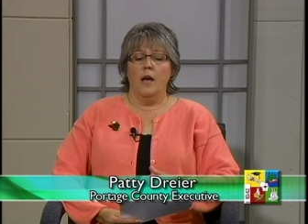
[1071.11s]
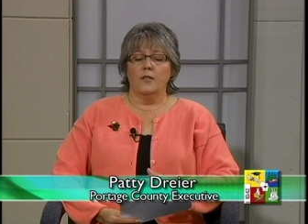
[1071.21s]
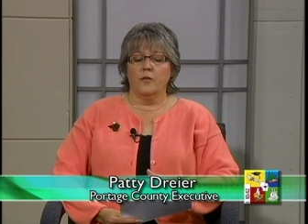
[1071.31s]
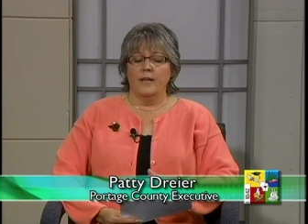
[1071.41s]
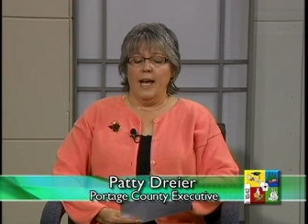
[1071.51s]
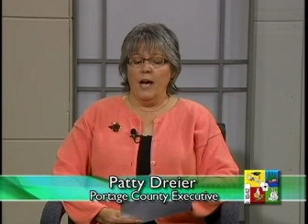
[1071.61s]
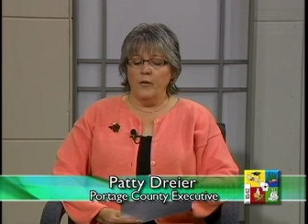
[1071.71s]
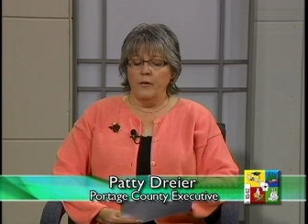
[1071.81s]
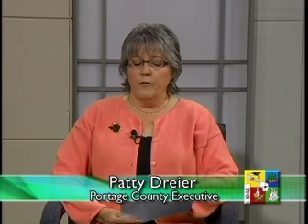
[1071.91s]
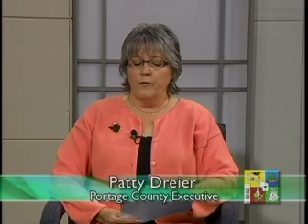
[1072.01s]
So now
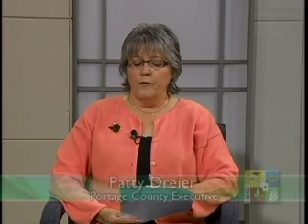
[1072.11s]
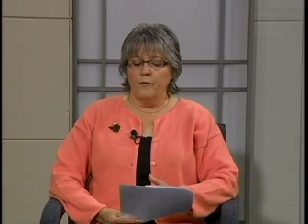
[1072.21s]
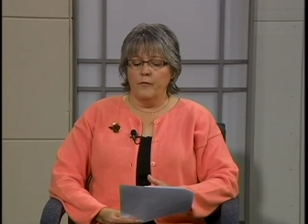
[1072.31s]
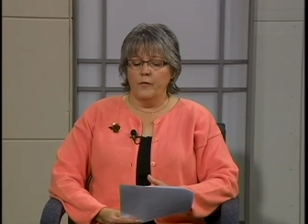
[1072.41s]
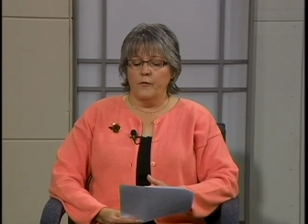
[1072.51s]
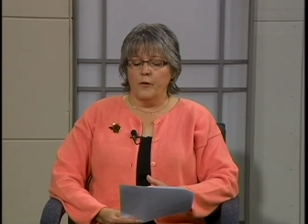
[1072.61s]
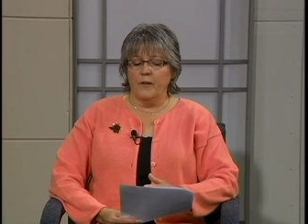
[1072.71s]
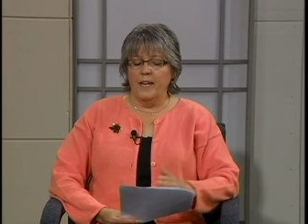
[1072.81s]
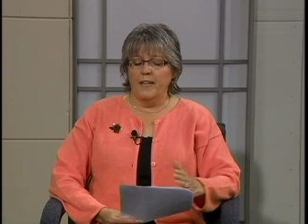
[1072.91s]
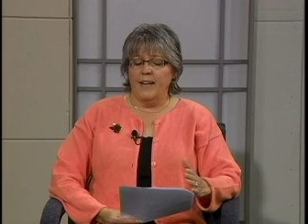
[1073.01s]
you've
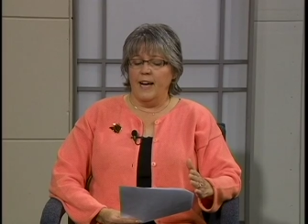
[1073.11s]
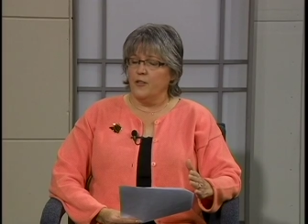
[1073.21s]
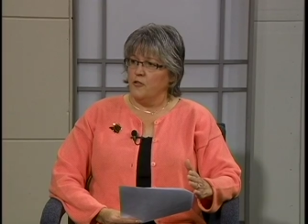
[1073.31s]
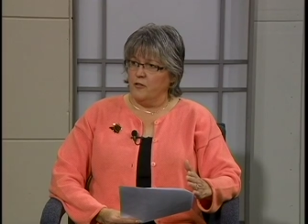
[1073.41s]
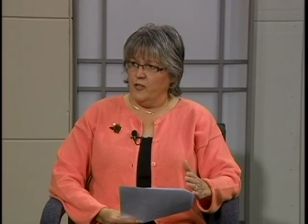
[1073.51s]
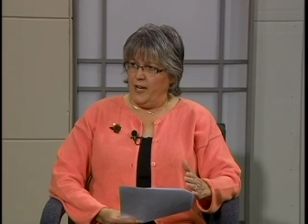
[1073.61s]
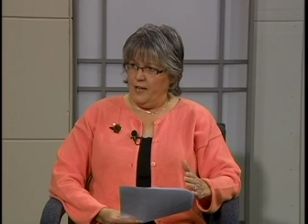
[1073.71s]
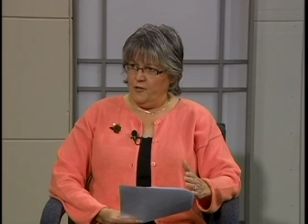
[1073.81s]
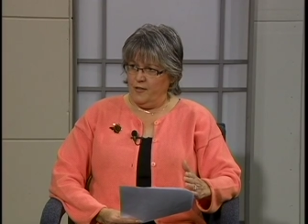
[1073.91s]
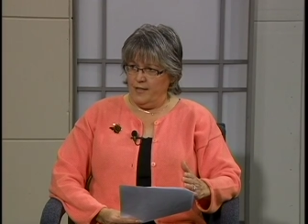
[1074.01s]
created extra
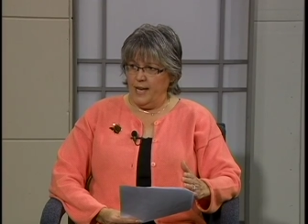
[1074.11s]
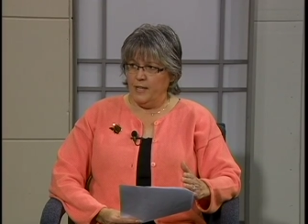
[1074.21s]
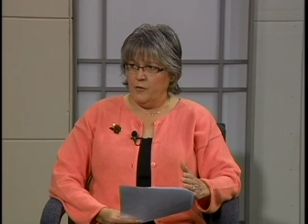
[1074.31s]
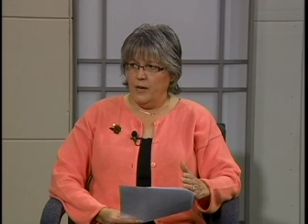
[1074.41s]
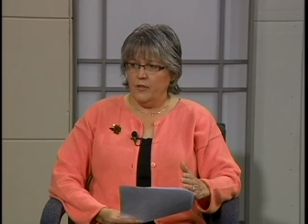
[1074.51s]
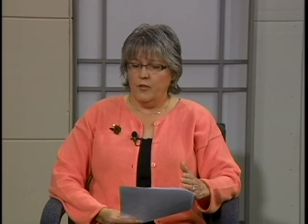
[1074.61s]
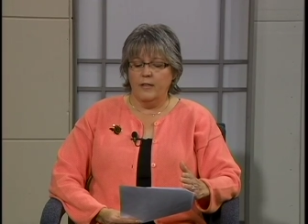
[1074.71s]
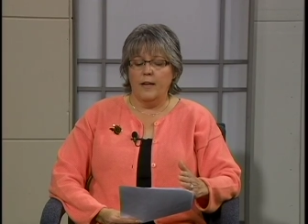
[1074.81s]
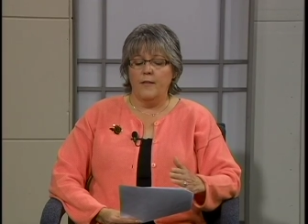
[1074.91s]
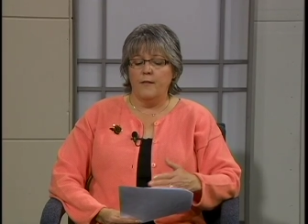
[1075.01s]
challenges that
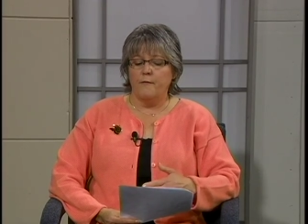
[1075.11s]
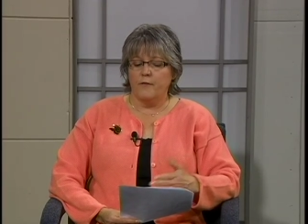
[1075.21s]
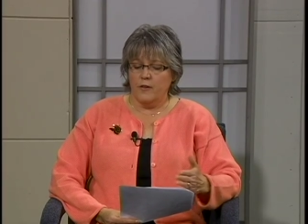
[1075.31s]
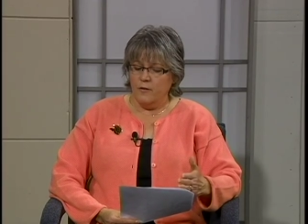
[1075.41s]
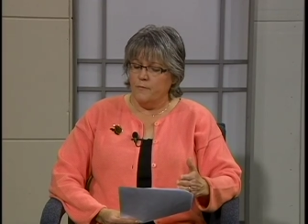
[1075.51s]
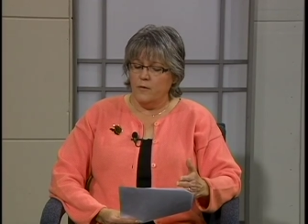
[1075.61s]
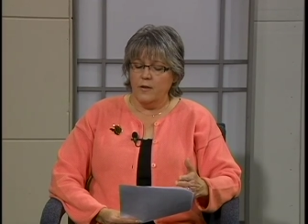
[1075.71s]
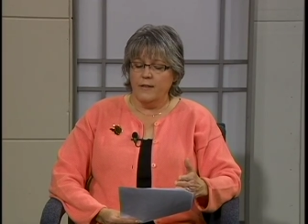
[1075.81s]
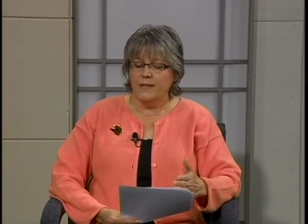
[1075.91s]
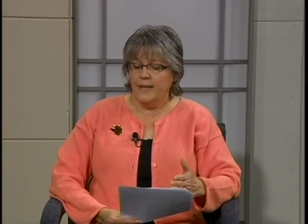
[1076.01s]
direction, and then
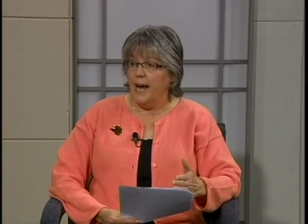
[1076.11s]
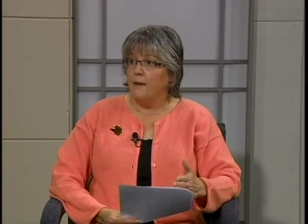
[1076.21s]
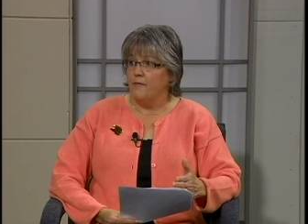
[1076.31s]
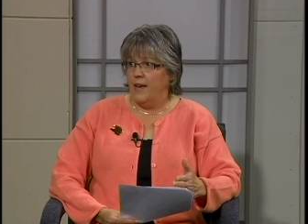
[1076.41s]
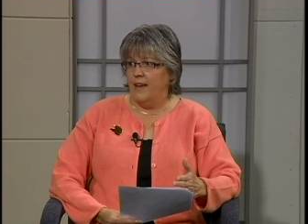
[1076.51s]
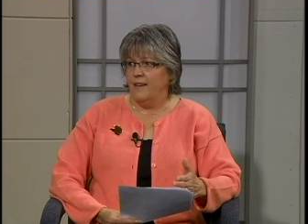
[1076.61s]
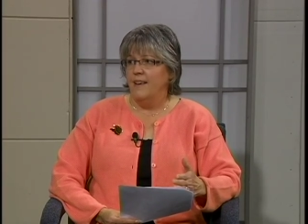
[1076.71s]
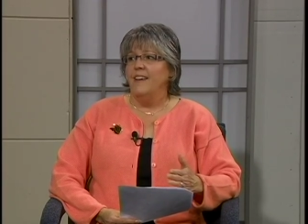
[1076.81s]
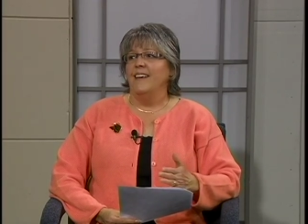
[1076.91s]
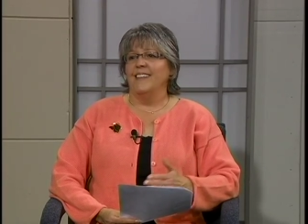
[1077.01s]
furthermore, the staff then,
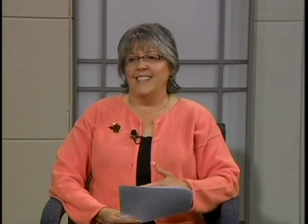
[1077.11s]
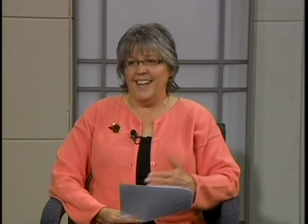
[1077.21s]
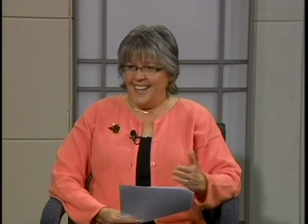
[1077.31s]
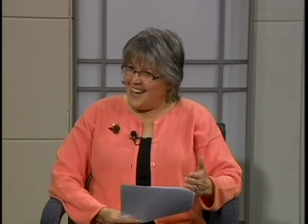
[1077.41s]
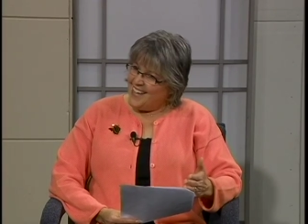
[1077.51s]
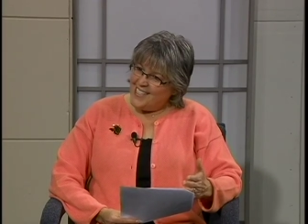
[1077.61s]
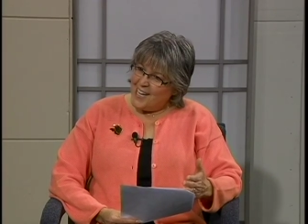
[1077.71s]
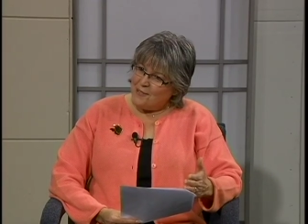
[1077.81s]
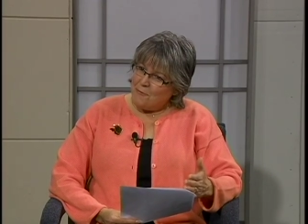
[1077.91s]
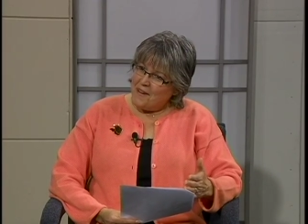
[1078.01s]
in staying in
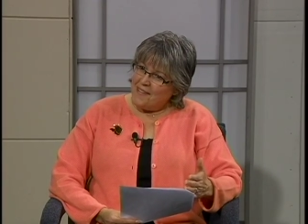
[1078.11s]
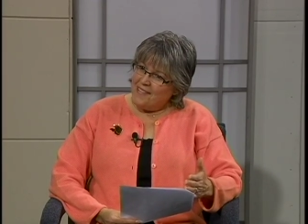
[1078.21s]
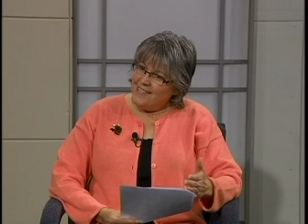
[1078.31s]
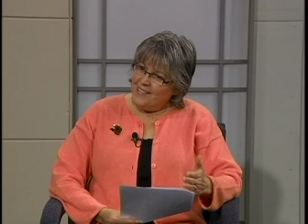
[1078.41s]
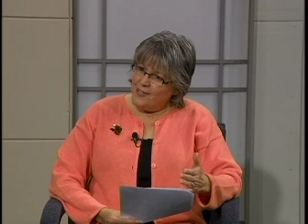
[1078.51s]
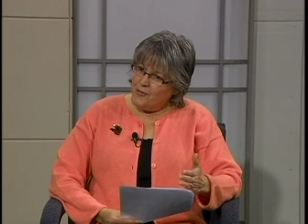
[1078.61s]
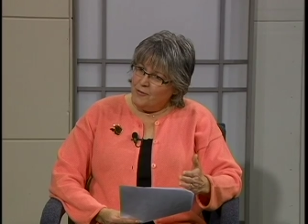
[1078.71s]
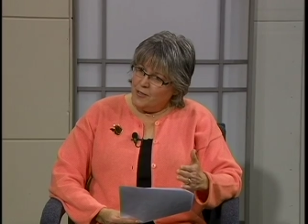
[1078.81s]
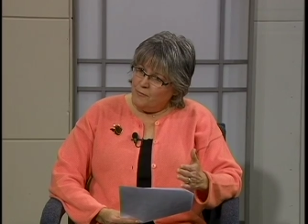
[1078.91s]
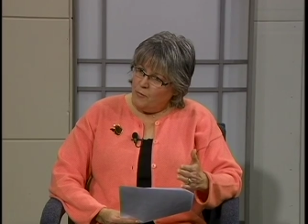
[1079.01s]
contact with
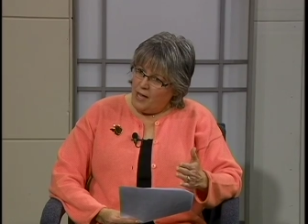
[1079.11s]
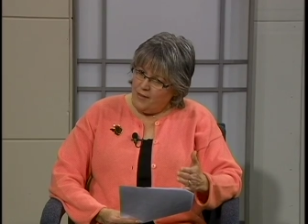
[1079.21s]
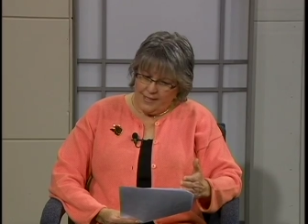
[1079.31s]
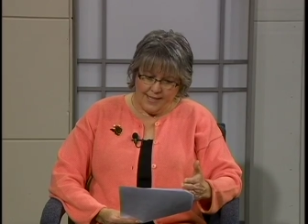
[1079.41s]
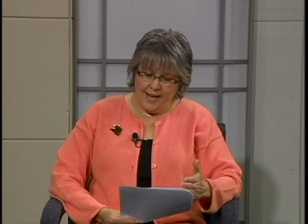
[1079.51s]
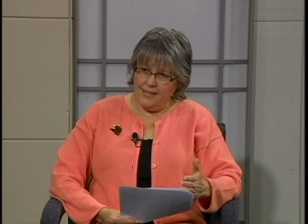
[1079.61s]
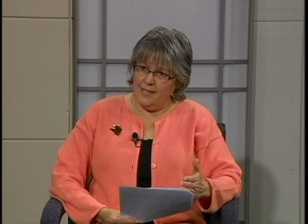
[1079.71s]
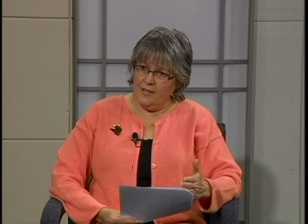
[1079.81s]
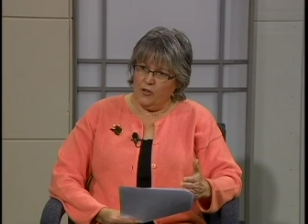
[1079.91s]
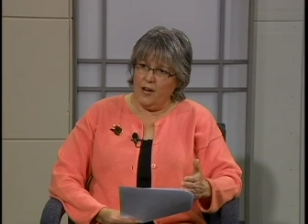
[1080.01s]
the status
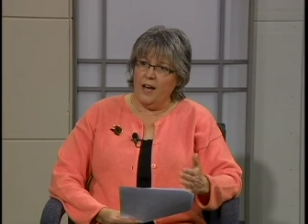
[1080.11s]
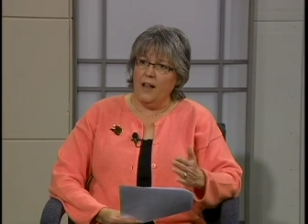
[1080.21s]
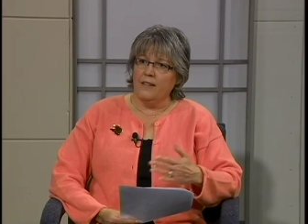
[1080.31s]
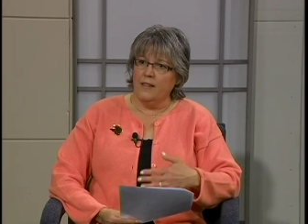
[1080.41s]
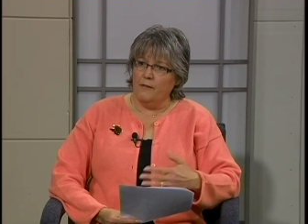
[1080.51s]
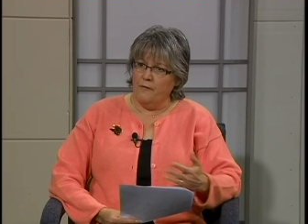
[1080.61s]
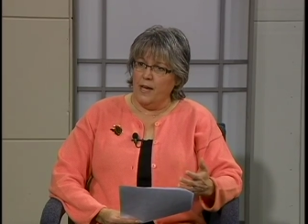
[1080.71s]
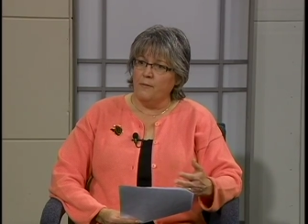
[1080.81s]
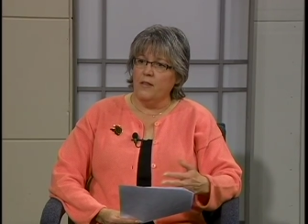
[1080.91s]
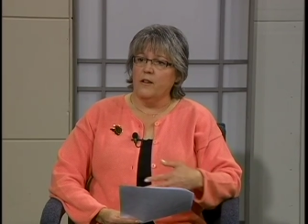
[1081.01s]
of the child and the
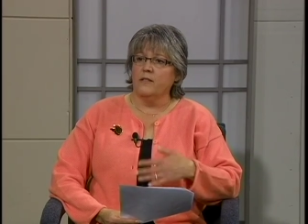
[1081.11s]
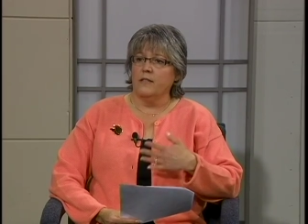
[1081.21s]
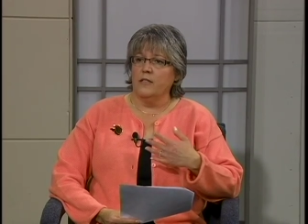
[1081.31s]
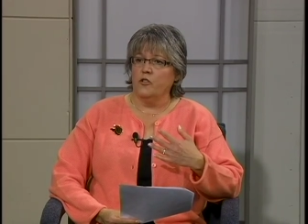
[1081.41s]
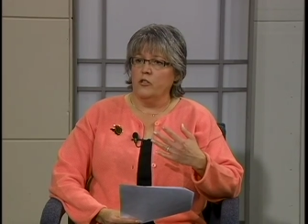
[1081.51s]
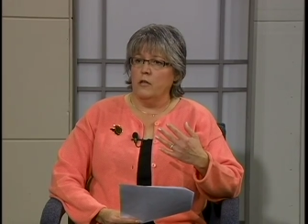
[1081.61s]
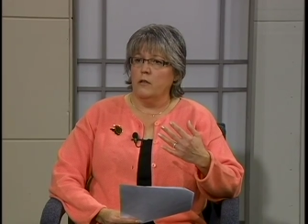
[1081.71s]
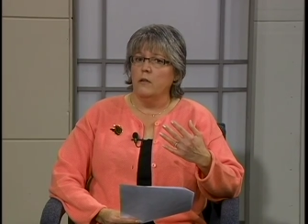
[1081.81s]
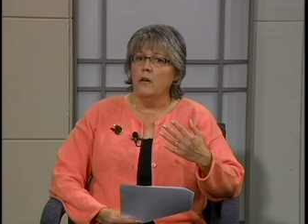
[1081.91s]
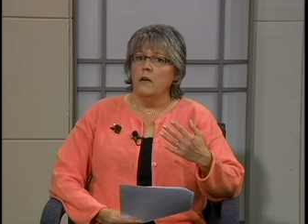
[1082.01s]
family, there's
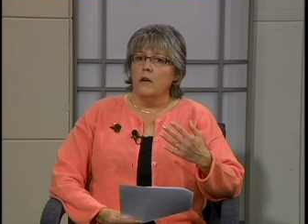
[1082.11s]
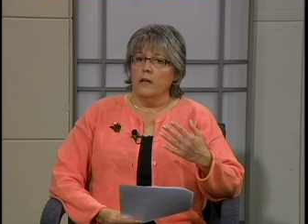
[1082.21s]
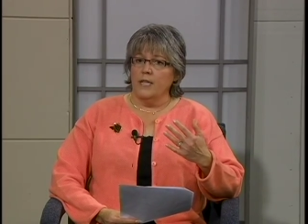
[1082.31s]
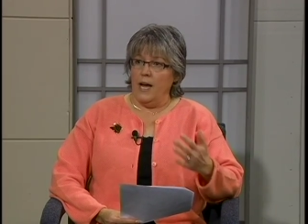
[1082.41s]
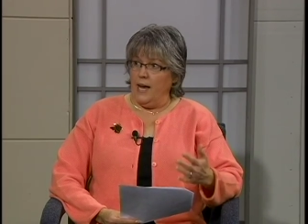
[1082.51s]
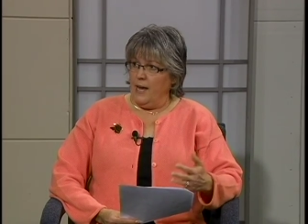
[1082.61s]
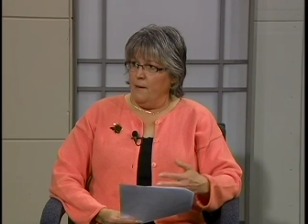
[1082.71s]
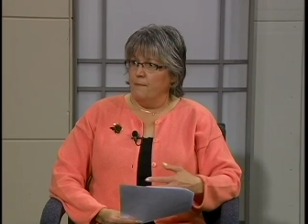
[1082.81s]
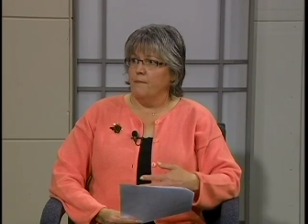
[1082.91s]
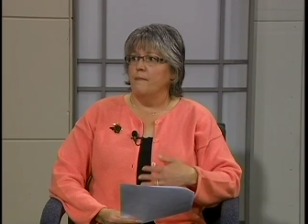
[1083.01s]
additional
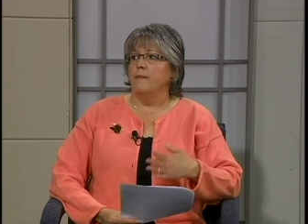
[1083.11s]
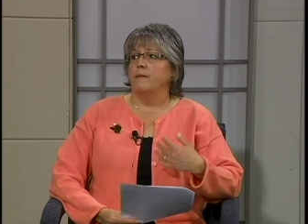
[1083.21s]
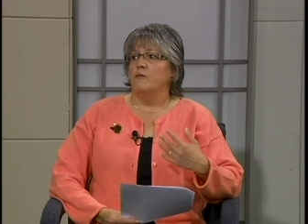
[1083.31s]
time and